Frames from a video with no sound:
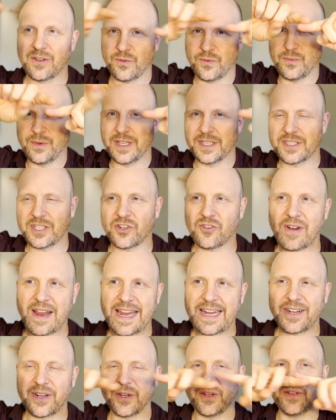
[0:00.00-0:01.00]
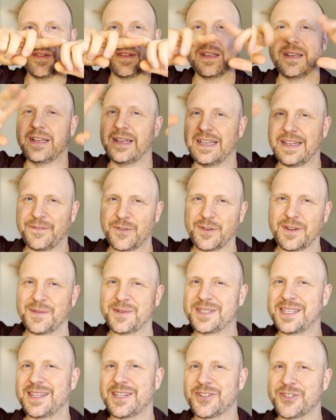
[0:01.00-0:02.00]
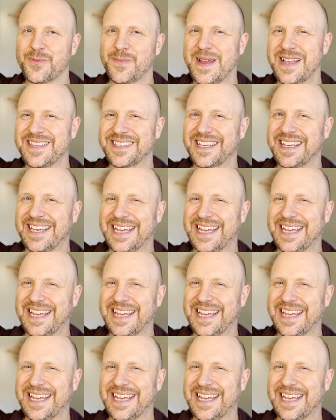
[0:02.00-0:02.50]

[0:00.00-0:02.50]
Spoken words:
Well, it's a triangle. If you've ever seen the Sierpinski